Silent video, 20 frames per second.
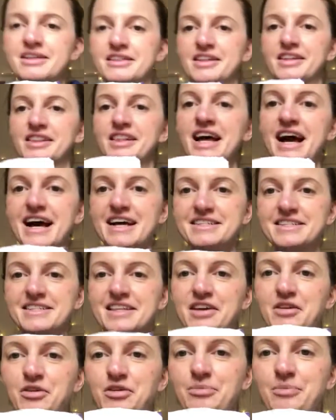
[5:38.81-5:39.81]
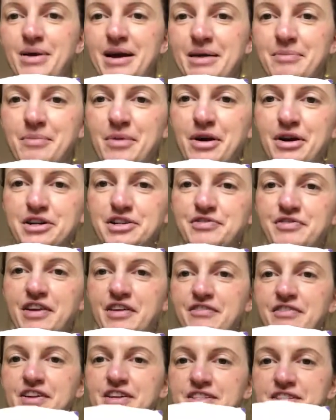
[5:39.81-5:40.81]
The last thing on my March
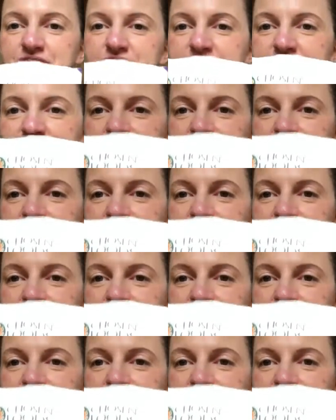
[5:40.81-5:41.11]
favourites is